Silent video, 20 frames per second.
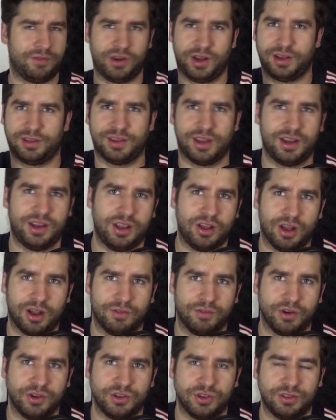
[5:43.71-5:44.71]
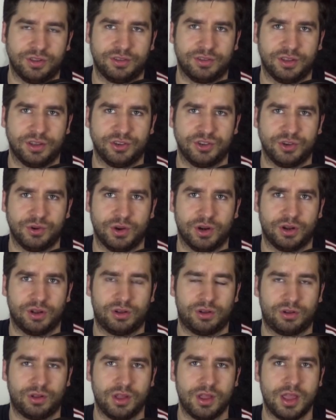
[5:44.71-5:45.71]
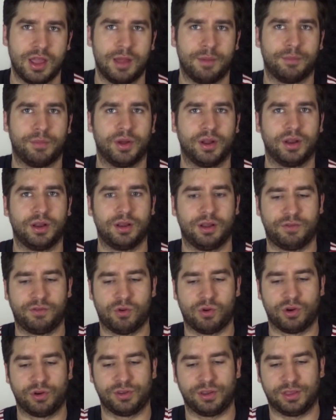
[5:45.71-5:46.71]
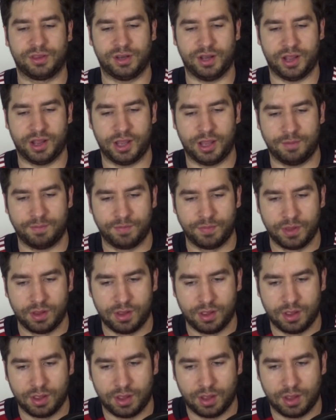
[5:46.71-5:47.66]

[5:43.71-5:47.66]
never gets any coverage in this issue at all. But of course at the time,